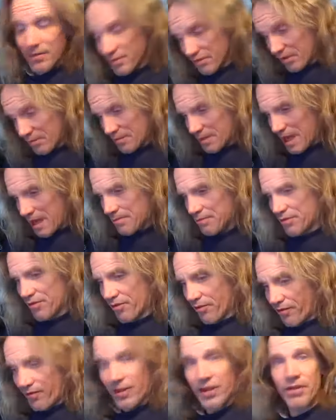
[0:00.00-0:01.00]
Sometimes
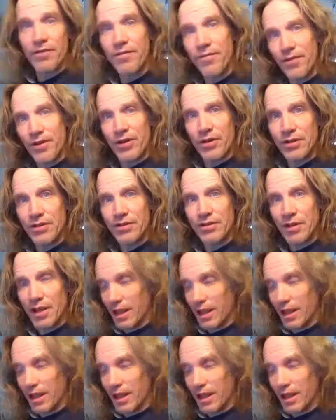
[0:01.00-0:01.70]
you feel first,